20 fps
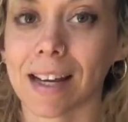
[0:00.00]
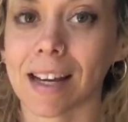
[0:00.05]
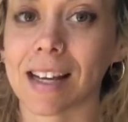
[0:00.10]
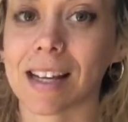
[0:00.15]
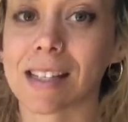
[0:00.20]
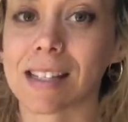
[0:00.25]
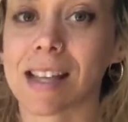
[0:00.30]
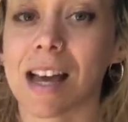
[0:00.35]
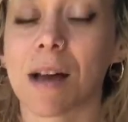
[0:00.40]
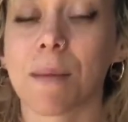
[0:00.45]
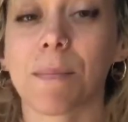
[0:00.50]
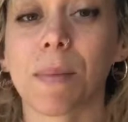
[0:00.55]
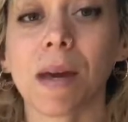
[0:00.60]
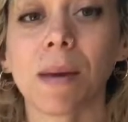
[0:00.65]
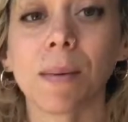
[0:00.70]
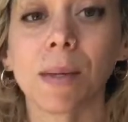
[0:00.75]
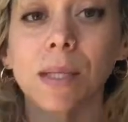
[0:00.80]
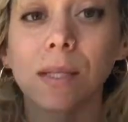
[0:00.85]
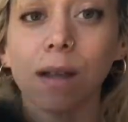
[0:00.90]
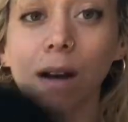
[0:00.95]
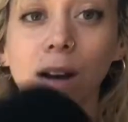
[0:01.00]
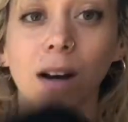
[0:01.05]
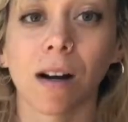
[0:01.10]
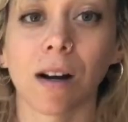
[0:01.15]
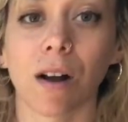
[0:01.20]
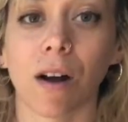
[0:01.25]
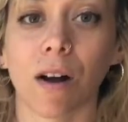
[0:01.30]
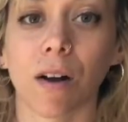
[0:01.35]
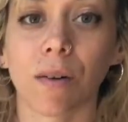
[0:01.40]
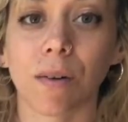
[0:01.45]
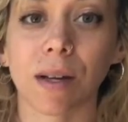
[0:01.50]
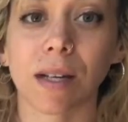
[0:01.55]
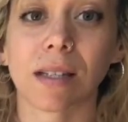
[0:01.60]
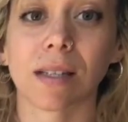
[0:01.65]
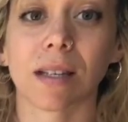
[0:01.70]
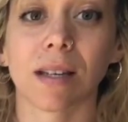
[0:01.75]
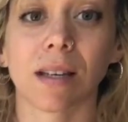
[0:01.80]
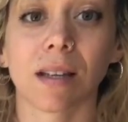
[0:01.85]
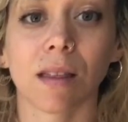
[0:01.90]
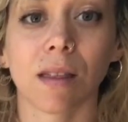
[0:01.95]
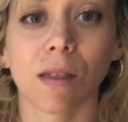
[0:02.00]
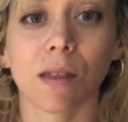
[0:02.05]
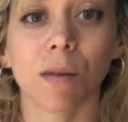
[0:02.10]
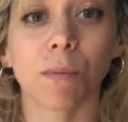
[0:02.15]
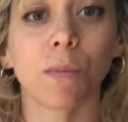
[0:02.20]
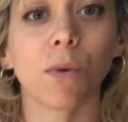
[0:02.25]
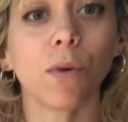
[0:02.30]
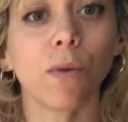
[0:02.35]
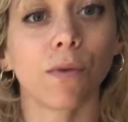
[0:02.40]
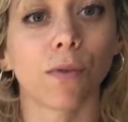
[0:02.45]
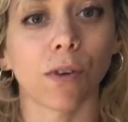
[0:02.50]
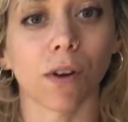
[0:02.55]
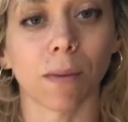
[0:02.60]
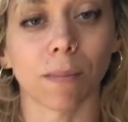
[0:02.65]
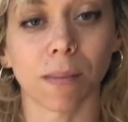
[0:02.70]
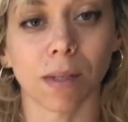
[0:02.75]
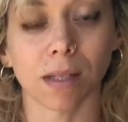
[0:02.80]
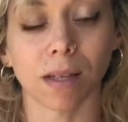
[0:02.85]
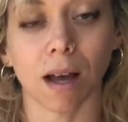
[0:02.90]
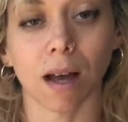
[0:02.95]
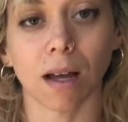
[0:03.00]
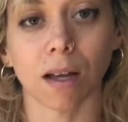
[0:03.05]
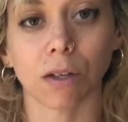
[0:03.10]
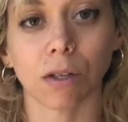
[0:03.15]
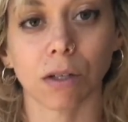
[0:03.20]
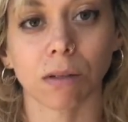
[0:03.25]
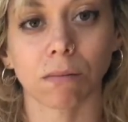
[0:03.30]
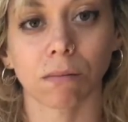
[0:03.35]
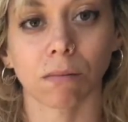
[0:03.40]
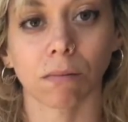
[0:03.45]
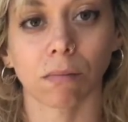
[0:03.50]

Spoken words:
is that babies aren't always in the mood for a massage,